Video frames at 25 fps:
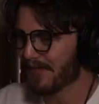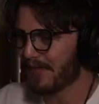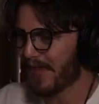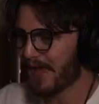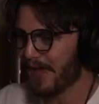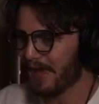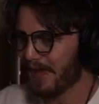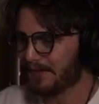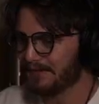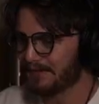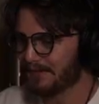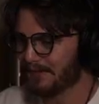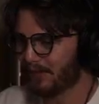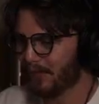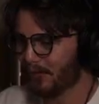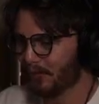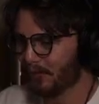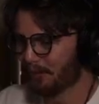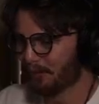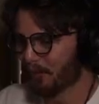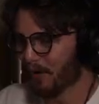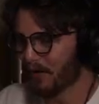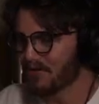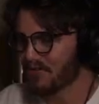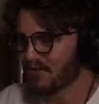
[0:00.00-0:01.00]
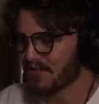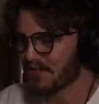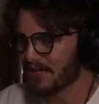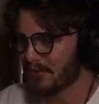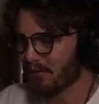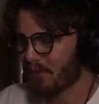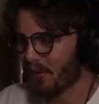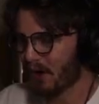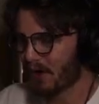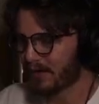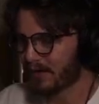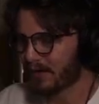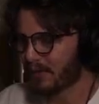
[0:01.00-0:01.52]
yeah, all the boys here
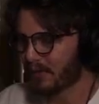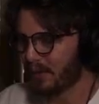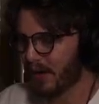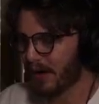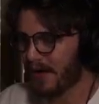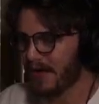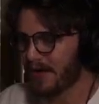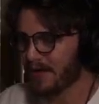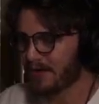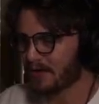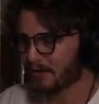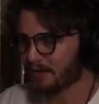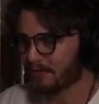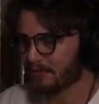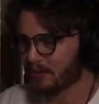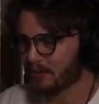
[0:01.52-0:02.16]
working away. Got a